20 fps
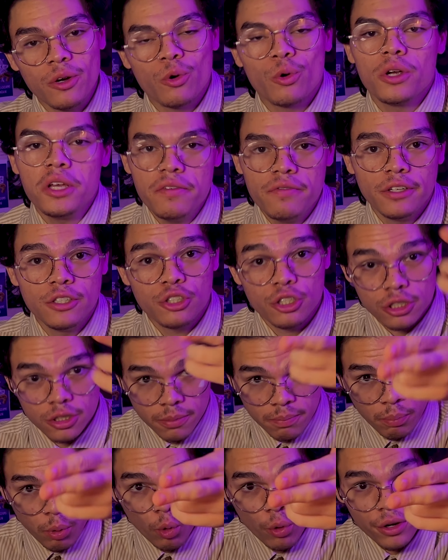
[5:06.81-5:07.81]
or even
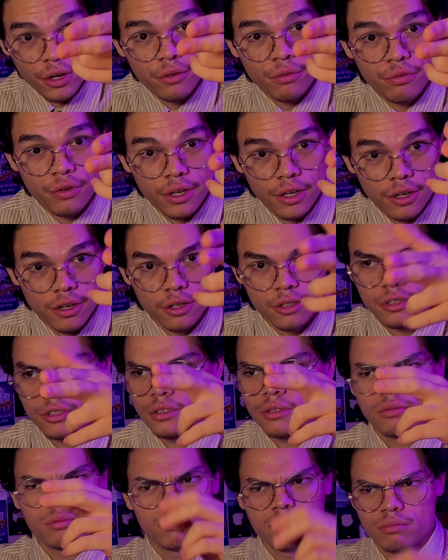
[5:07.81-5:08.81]
just pointed
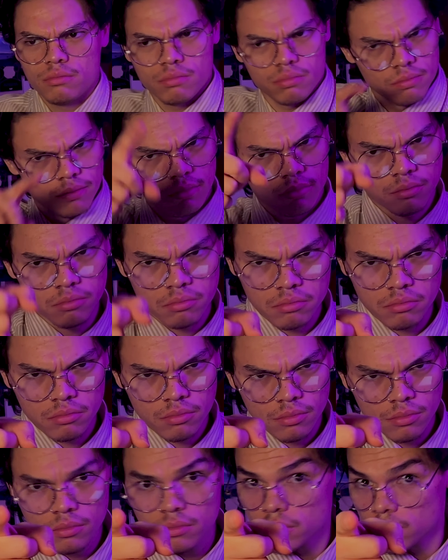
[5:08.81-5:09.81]
fingers.
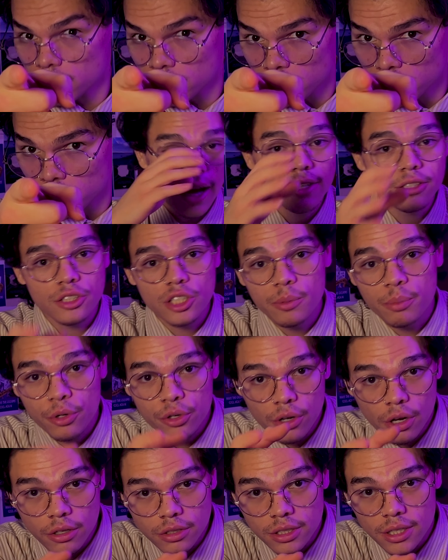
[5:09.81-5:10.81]
As Liber
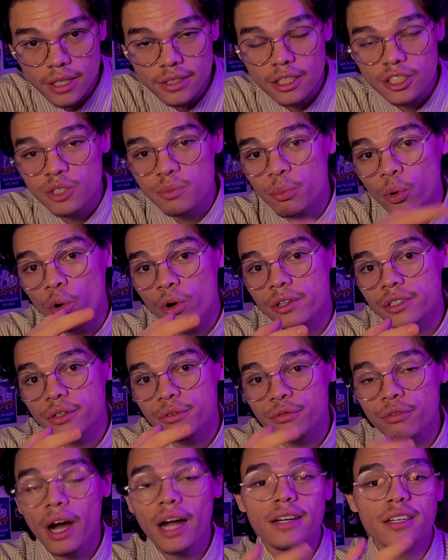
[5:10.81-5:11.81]
Null says, it's important to
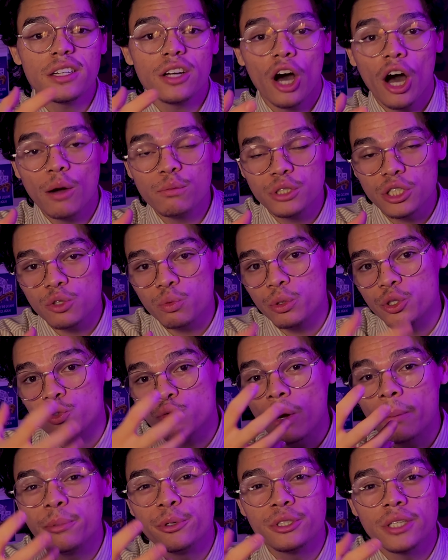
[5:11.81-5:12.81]
find an object which
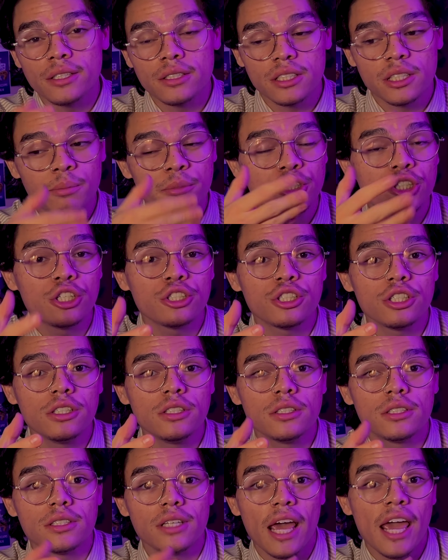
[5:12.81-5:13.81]
represents the
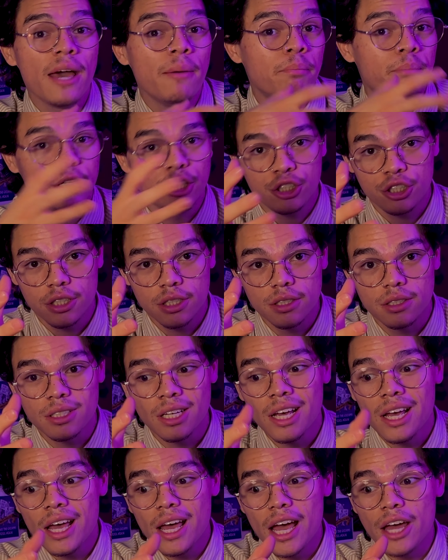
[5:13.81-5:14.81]
magician's ambitions
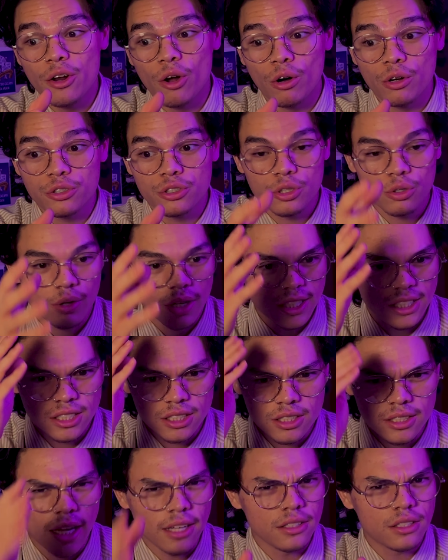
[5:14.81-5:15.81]
and also a
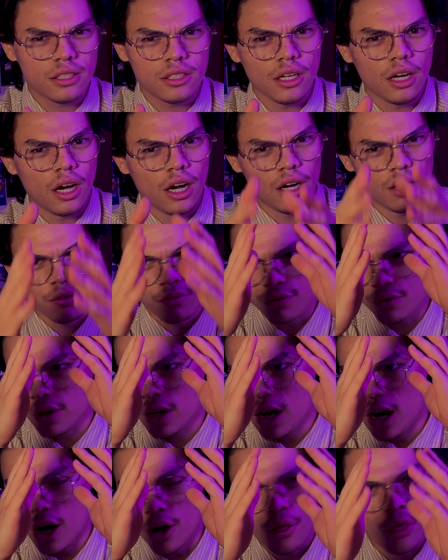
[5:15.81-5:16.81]
sense of
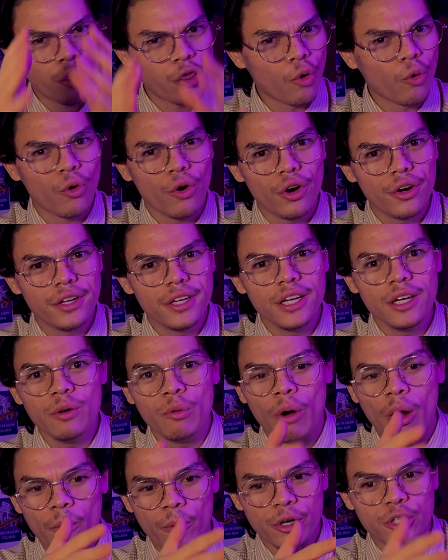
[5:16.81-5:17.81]
authority
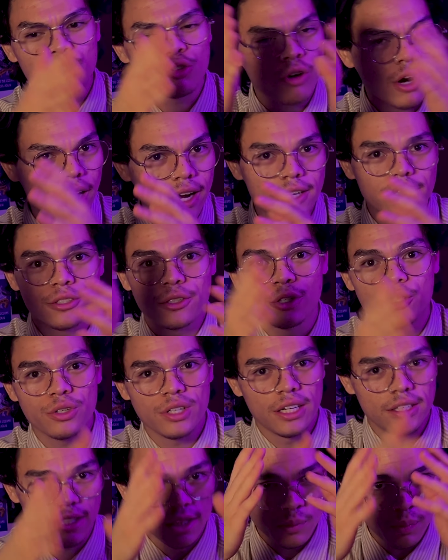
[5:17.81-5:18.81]
when we're trying to
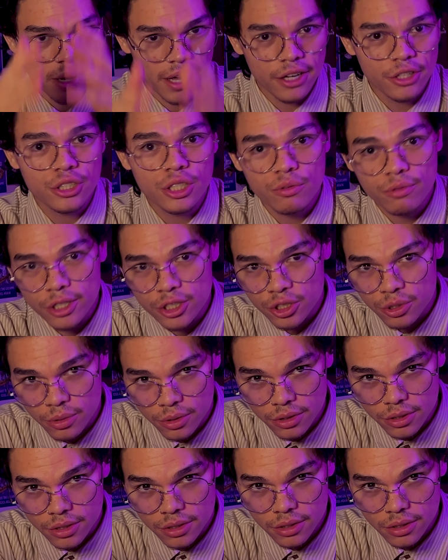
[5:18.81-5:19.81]
create these banishing
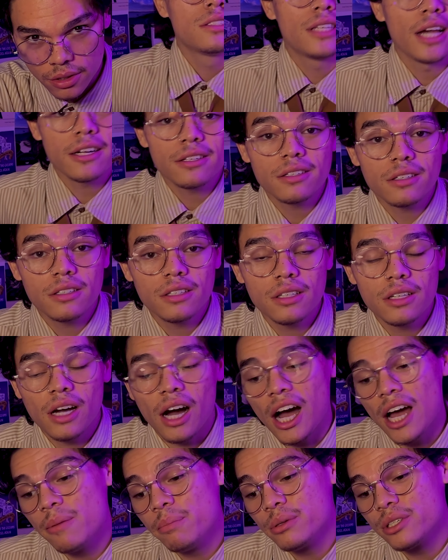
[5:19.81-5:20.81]
rituals. Technically,
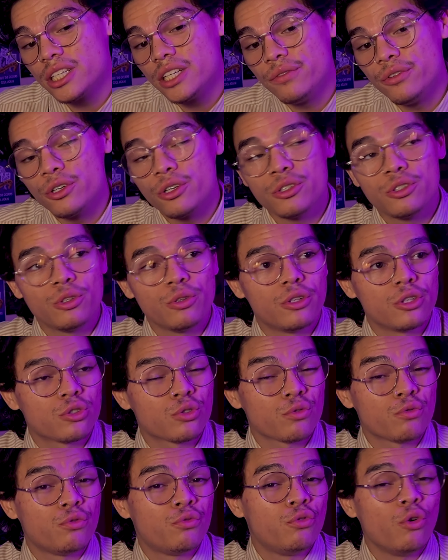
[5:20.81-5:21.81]
I believe you could do
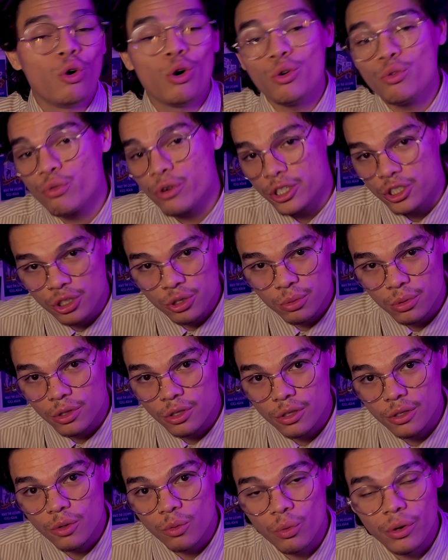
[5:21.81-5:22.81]
this full
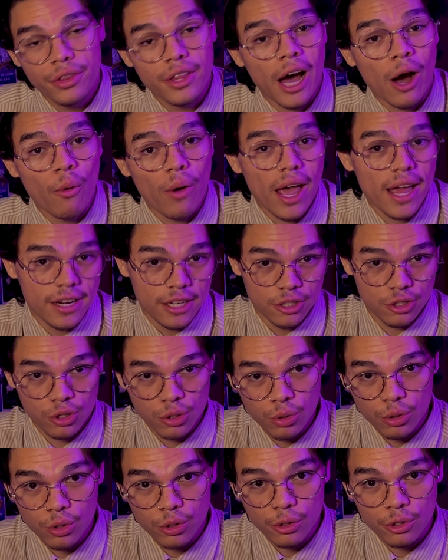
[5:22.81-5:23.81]
ritual without any
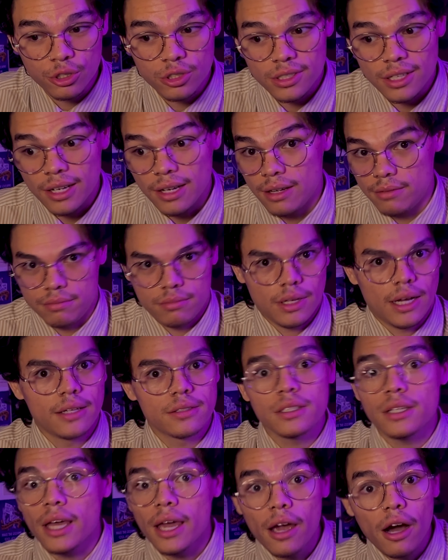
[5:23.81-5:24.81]
tools
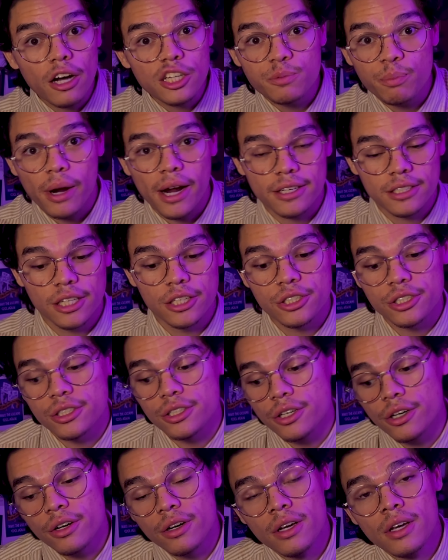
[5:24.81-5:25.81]
as a chaos
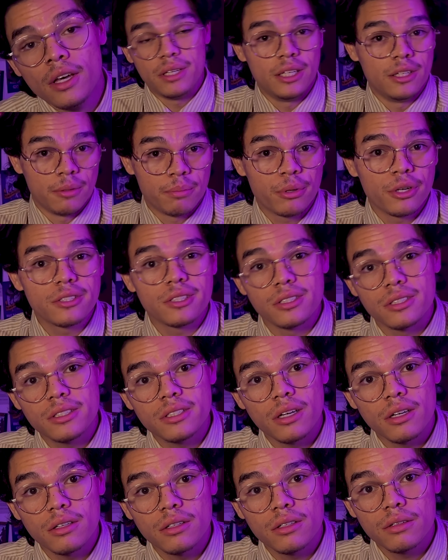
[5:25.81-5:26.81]
practitioner in a prison
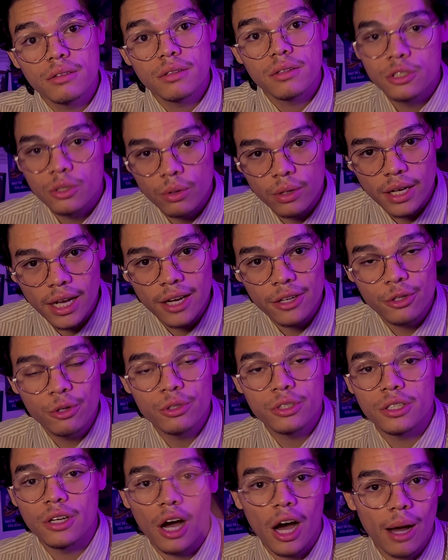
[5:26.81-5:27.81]
cell. So again,
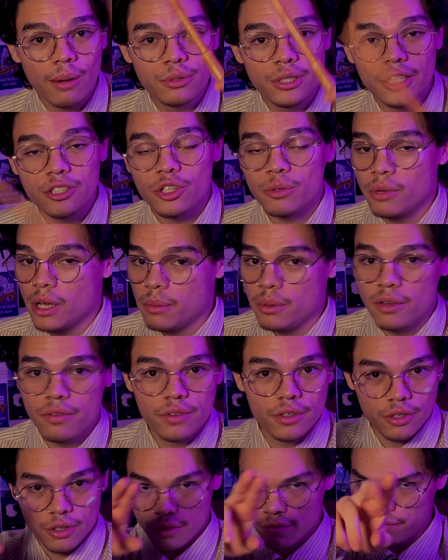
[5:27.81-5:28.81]
use an object or maybe
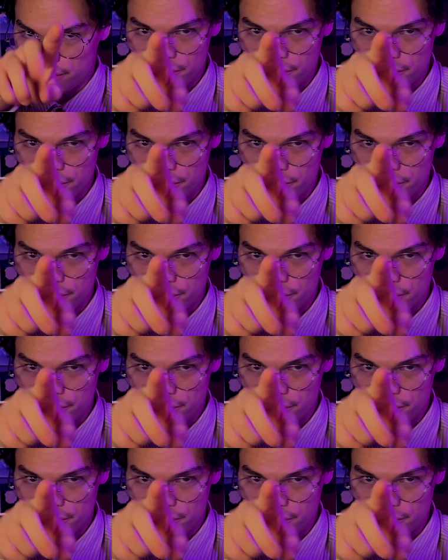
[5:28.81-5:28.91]
even your